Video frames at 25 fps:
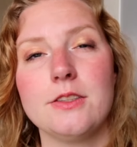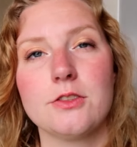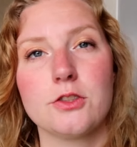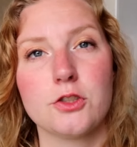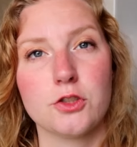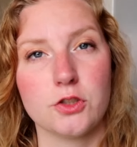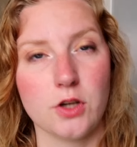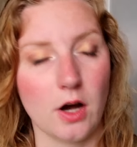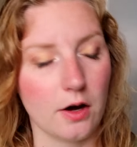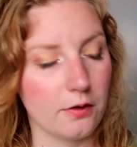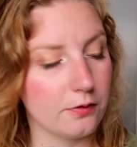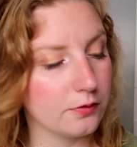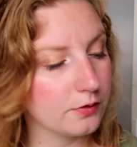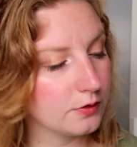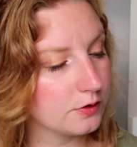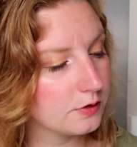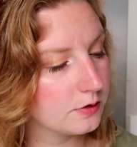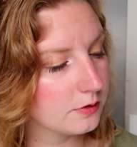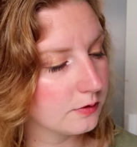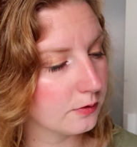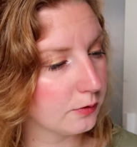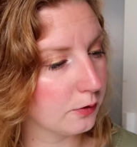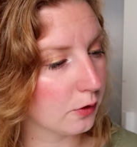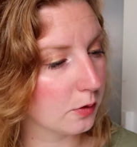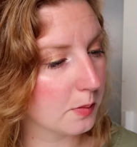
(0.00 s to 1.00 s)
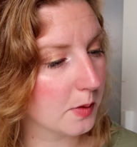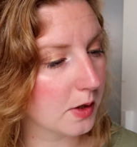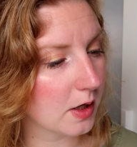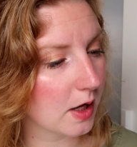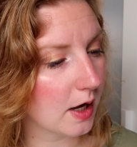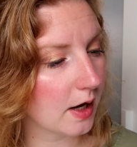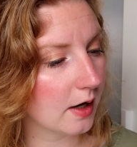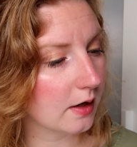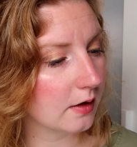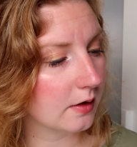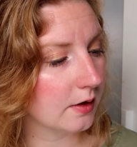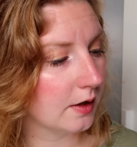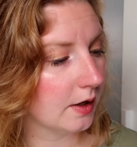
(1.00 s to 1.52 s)
soft
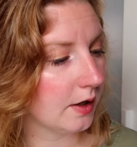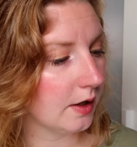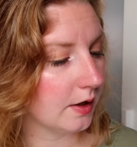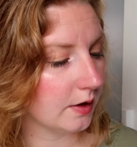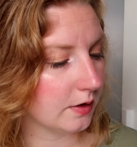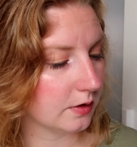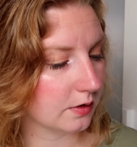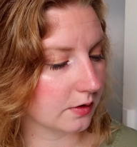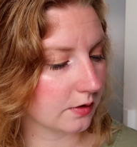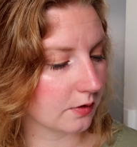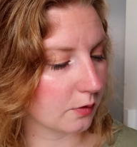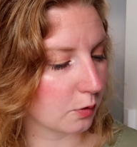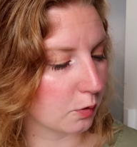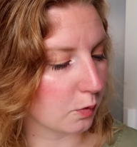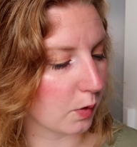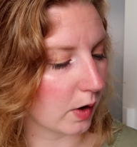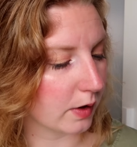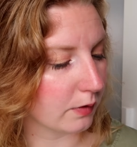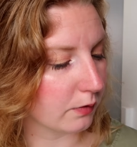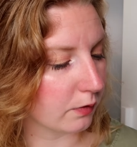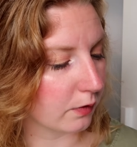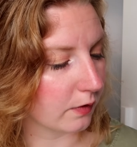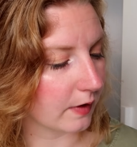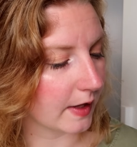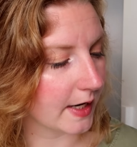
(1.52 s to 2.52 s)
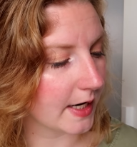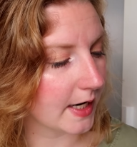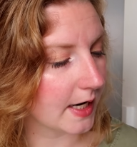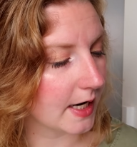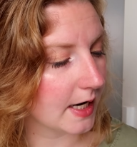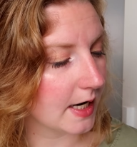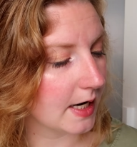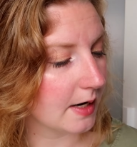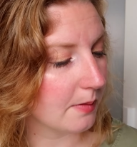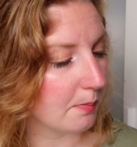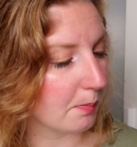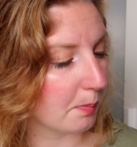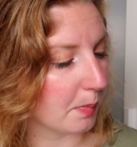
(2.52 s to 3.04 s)
formula. It's quite
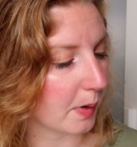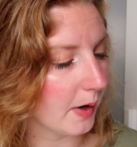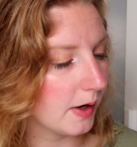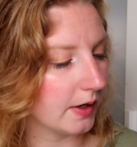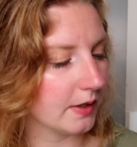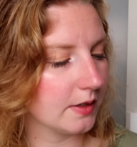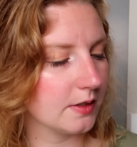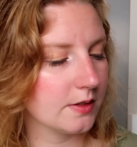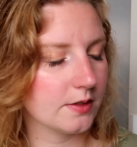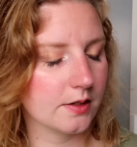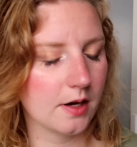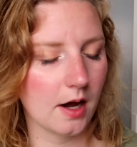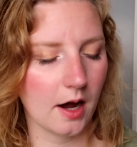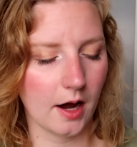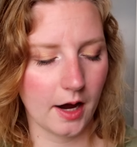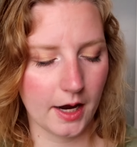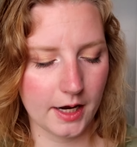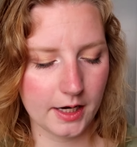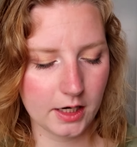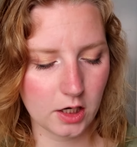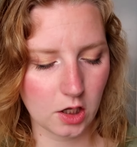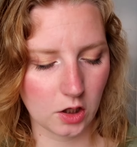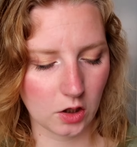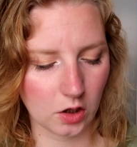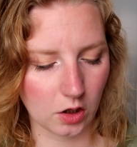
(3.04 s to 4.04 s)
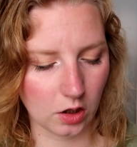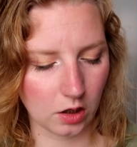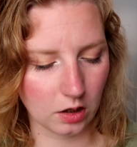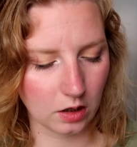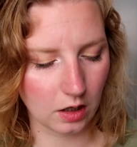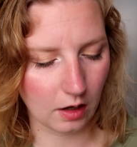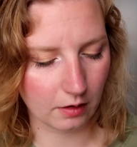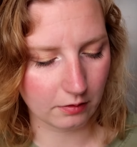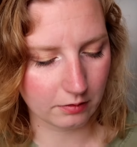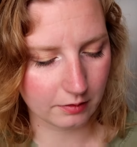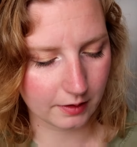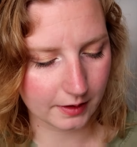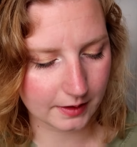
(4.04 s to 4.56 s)
flaky, but I
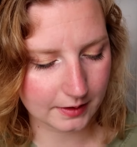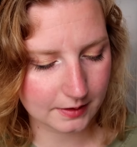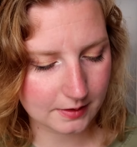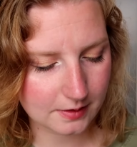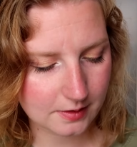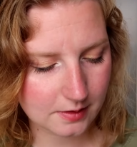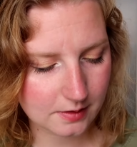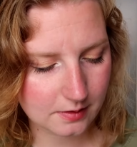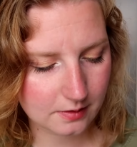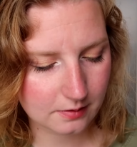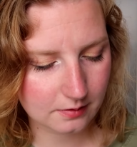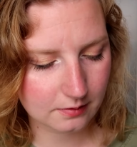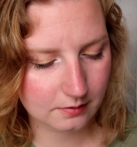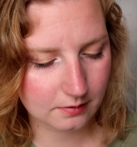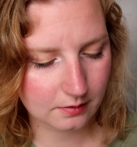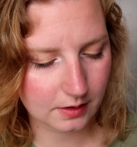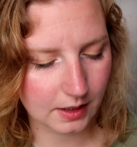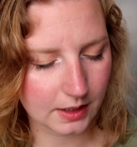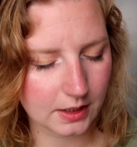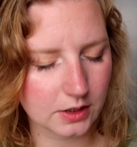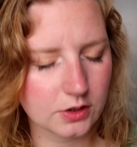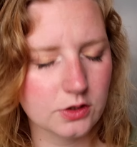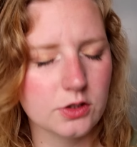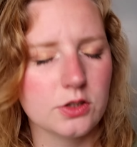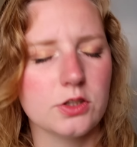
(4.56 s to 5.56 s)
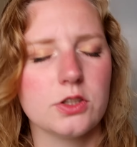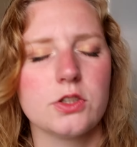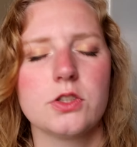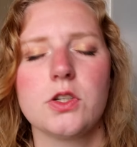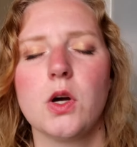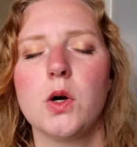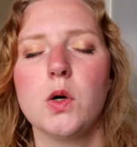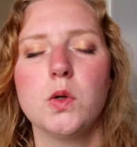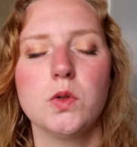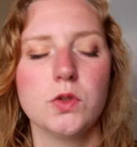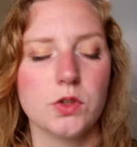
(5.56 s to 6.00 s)
love it. It is so